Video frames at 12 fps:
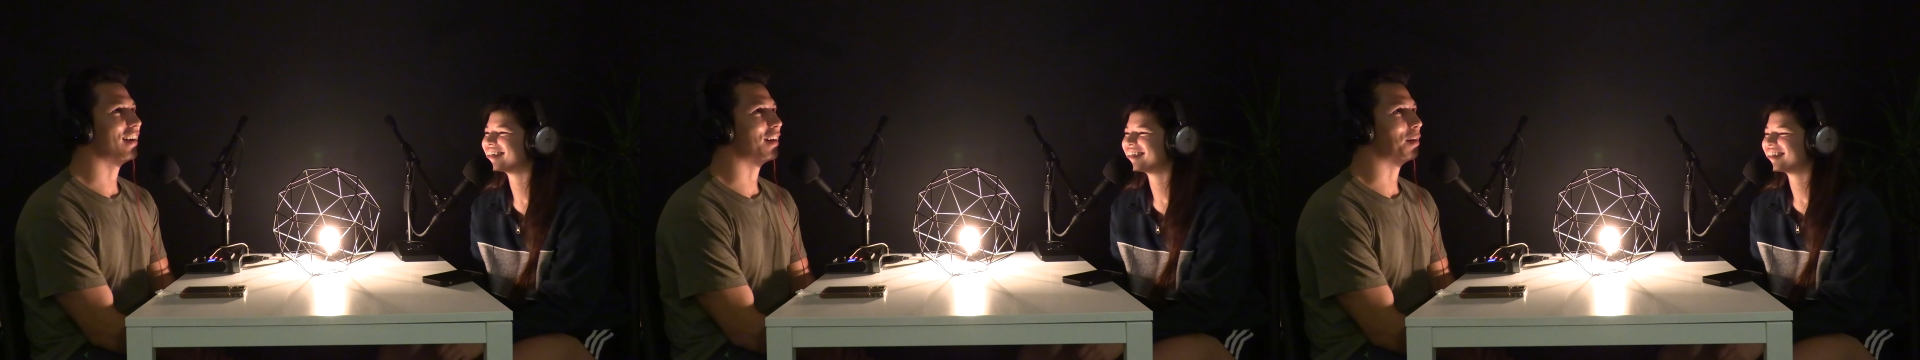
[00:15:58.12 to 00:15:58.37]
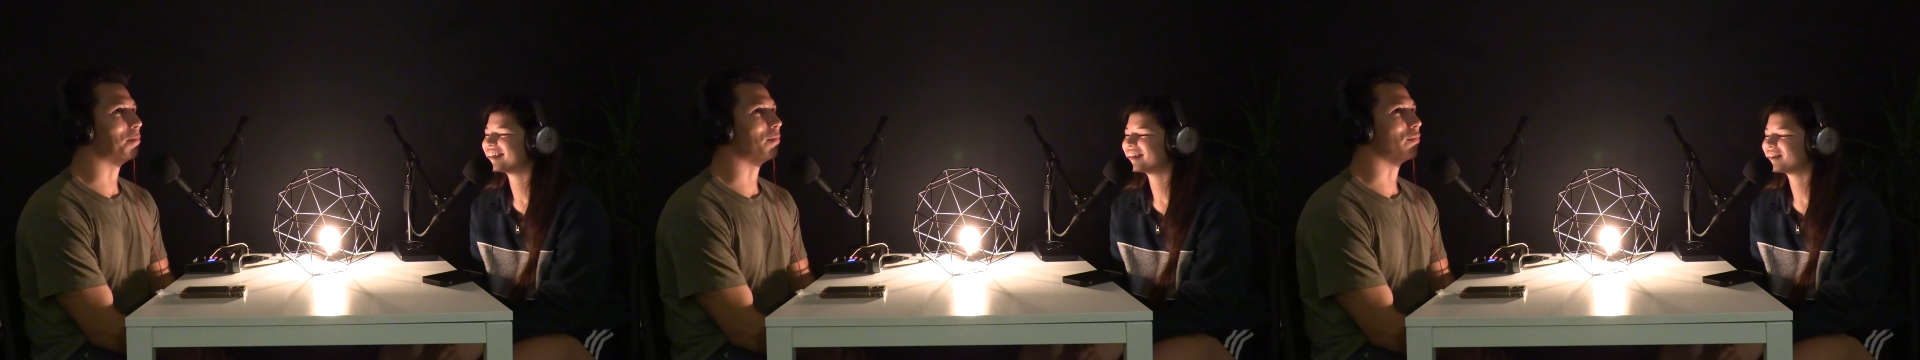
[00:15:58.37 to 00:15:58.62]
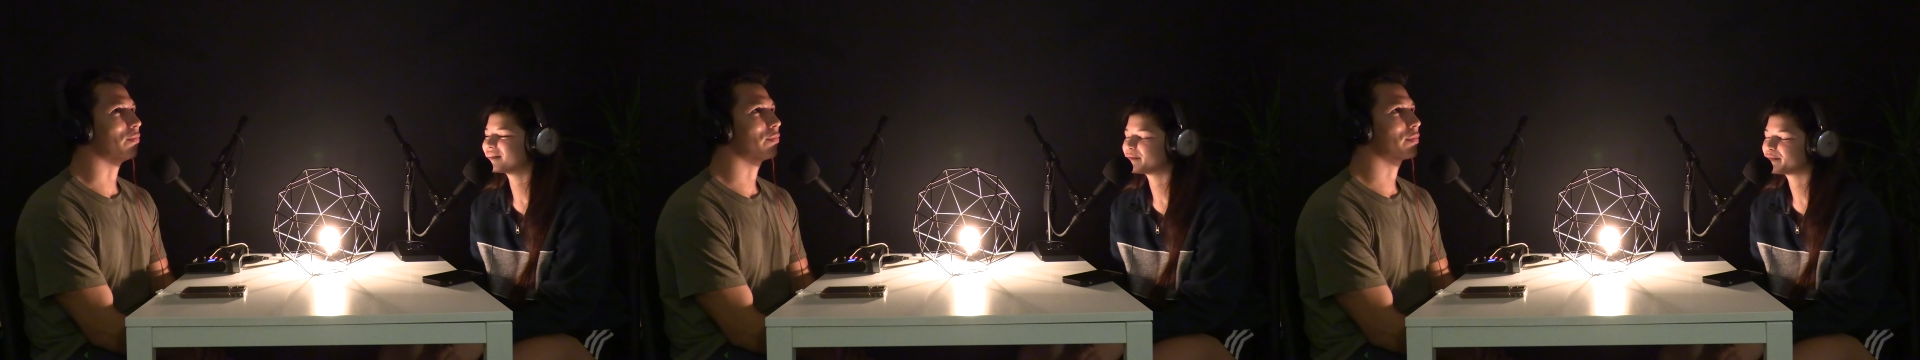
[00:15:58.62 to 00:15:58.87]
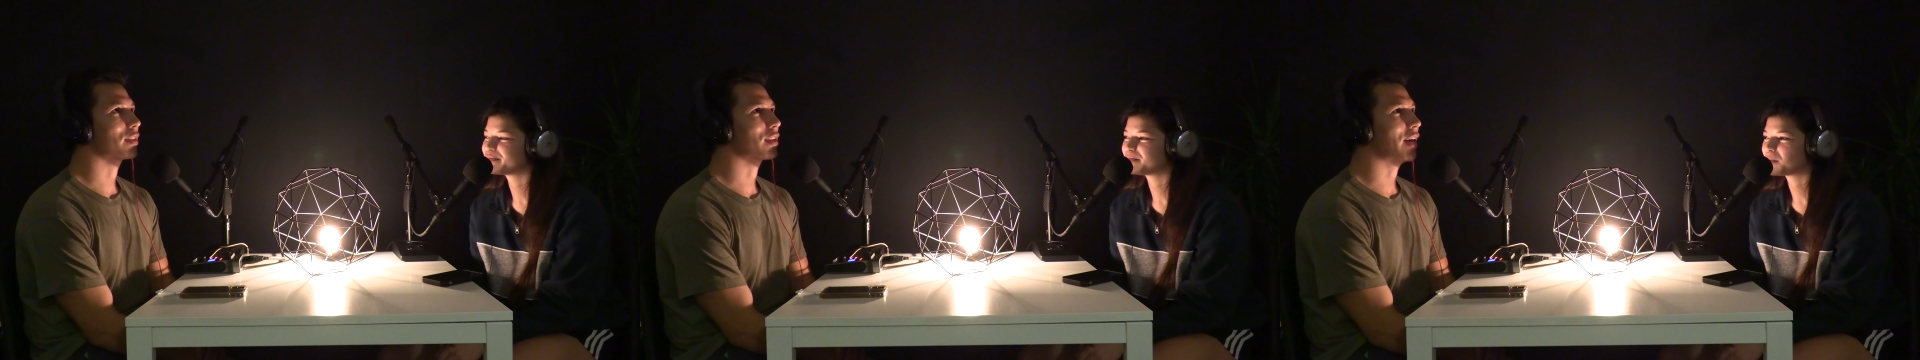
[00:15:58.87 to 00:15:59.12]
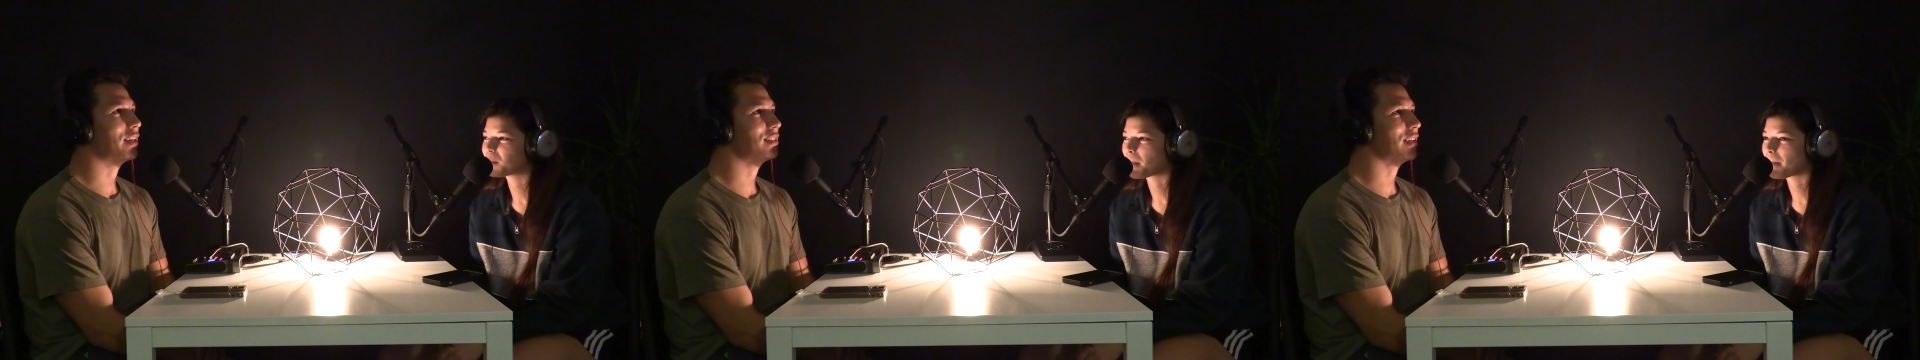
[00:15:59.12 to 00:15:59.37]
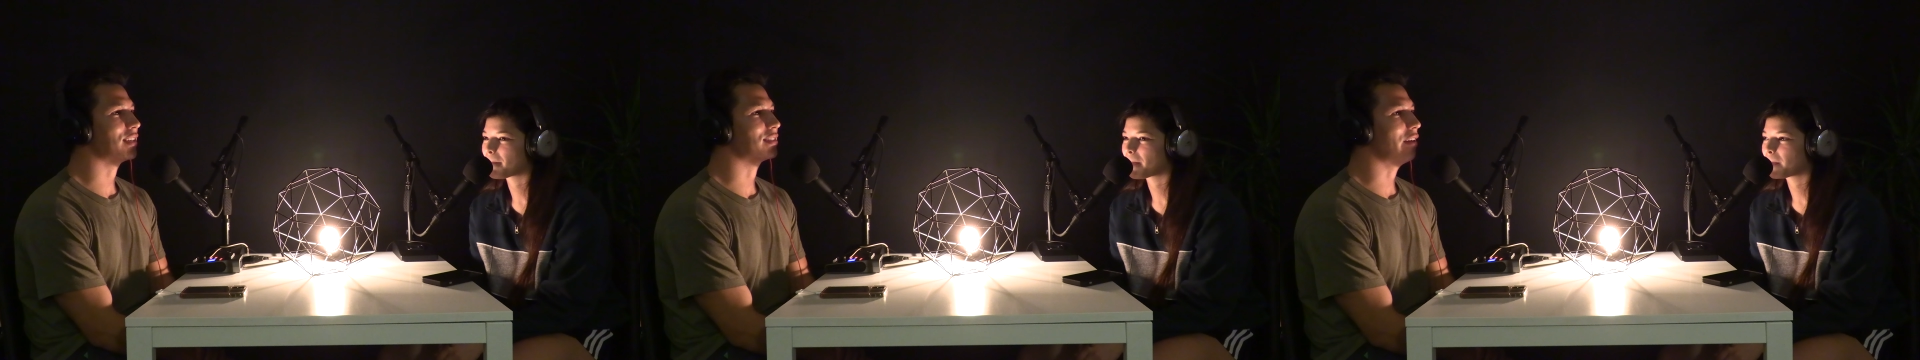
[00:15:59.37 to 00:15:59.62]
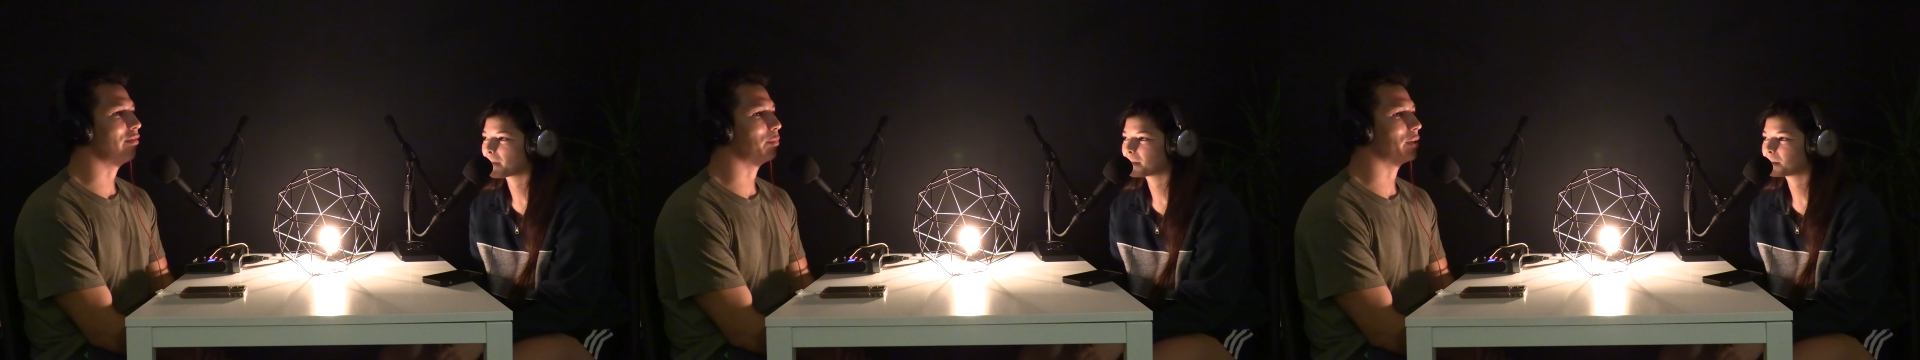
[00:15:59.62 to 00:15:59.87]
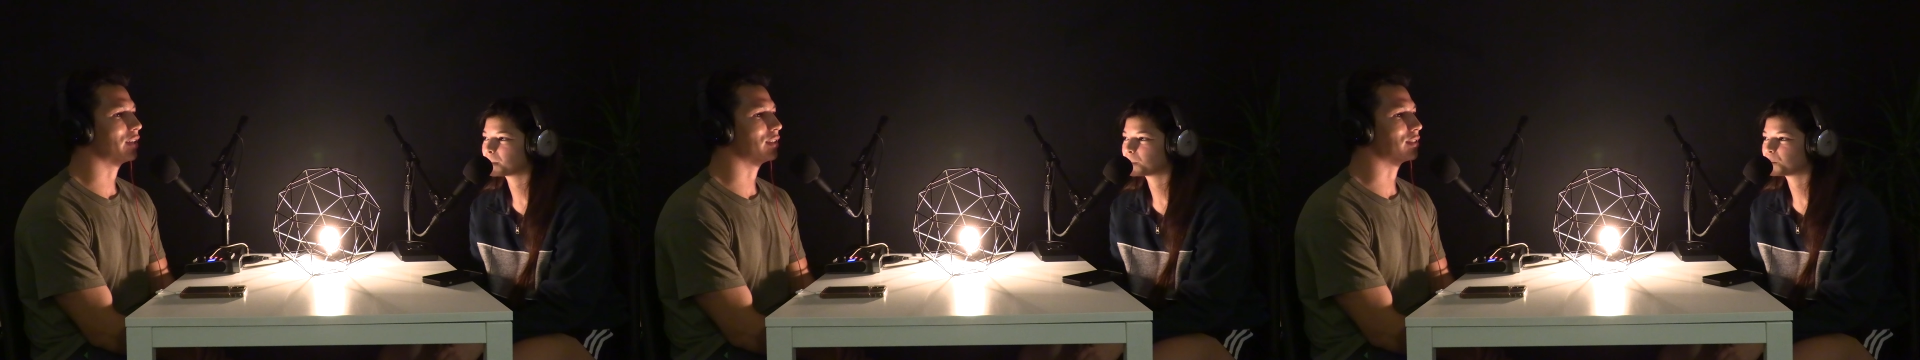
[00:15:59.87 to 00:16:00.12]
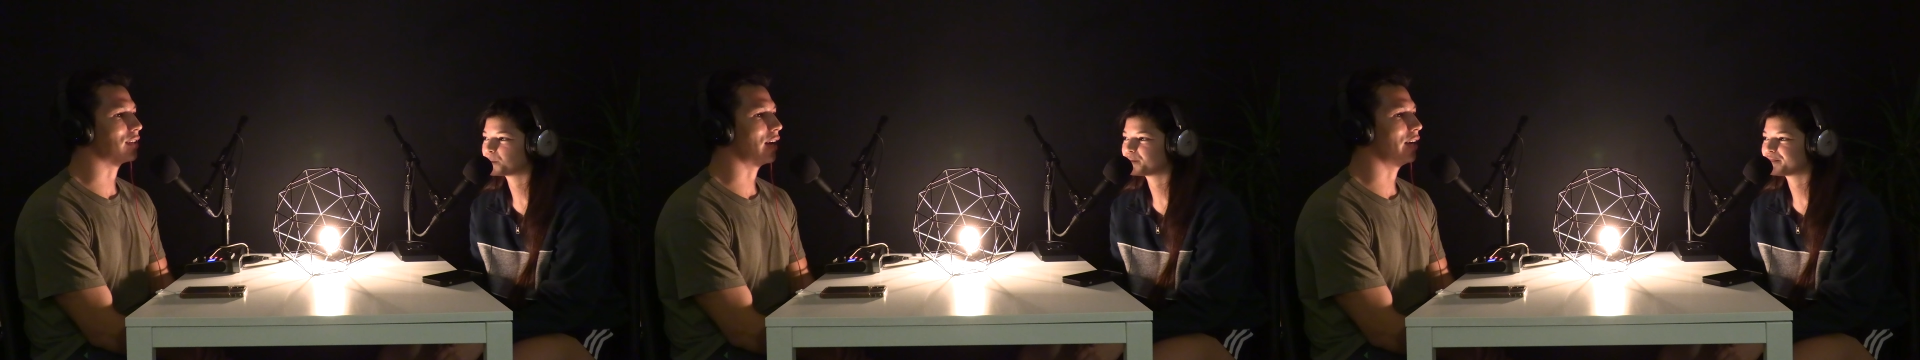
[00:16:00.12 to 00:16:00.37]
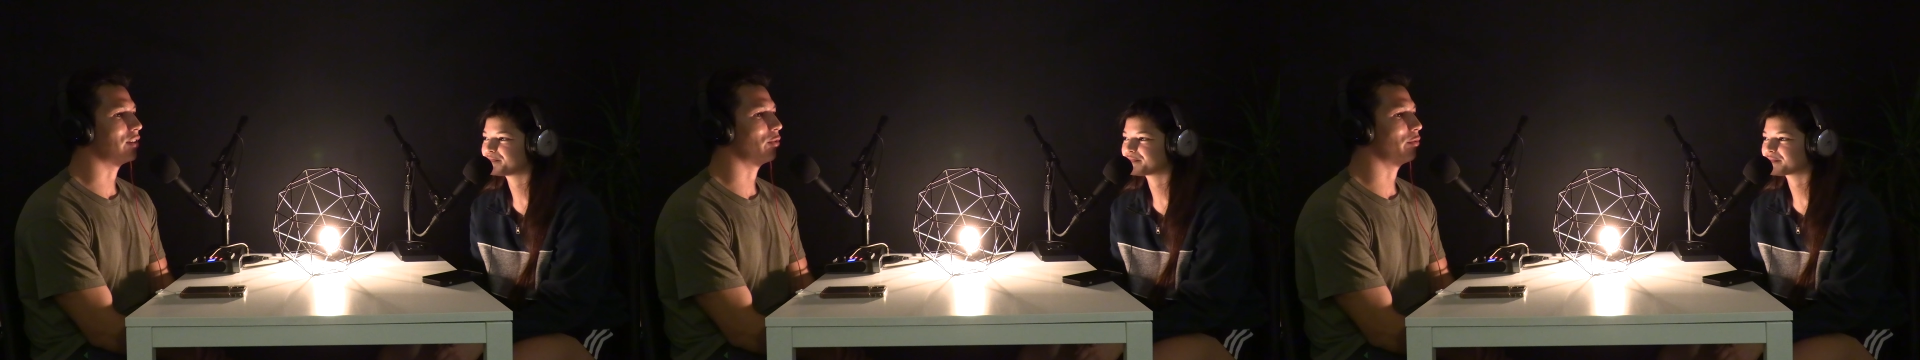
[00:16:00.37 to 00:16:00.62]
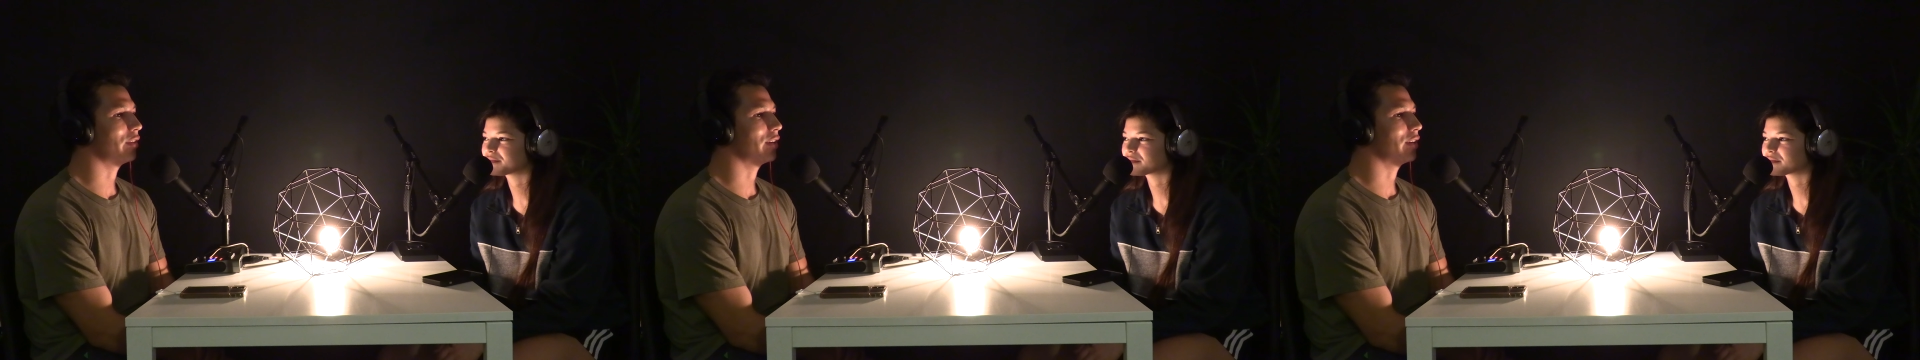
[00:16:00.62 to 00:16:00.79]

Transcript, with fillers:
Speaker 1: um, I just said a seven because I don't